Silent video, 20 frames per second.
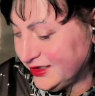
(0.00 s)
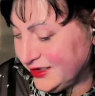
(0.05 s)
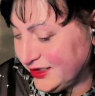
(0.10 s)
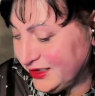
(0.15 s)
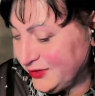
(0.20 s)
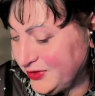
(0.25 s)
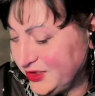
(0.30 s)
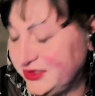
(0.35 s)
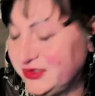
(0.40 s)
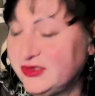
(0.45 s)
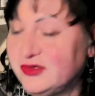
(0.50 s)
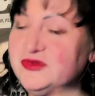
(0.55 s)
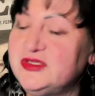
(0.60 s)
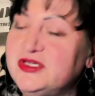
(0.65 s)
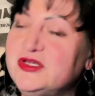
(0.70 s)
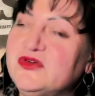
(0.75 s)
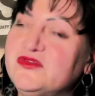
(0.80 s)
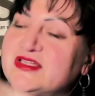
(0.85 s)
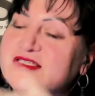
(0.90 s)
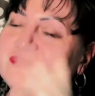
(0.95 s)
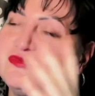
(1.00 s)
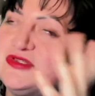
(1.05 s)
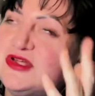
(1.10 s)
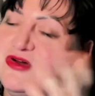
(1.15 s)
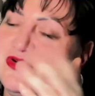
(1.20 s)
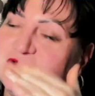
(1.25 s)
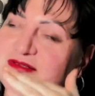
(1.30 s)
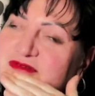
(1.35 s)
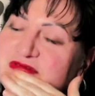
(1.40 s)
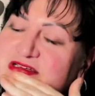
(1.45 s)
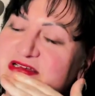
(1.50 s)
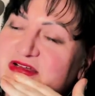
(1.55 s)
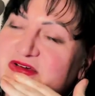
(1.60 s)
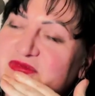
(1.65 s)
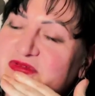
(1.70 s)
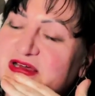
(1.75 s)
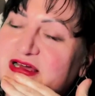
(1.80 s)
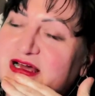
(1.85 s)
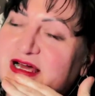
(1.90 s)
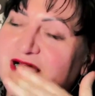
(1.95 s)
But this
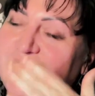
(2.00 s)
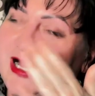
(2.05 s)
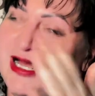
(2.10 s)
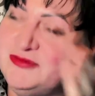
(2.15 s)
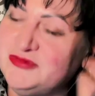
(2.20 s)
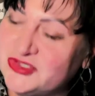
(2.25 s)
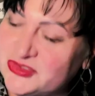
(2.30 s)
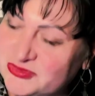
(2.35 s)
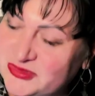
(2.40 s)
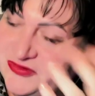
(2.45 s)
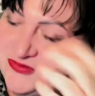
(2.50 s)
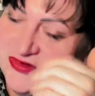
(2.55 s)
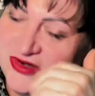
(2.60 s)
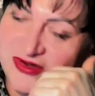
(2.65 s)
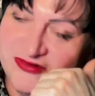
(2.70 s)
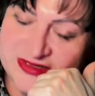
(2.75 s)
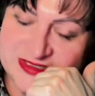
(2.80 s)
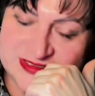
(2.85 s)
I'm just referring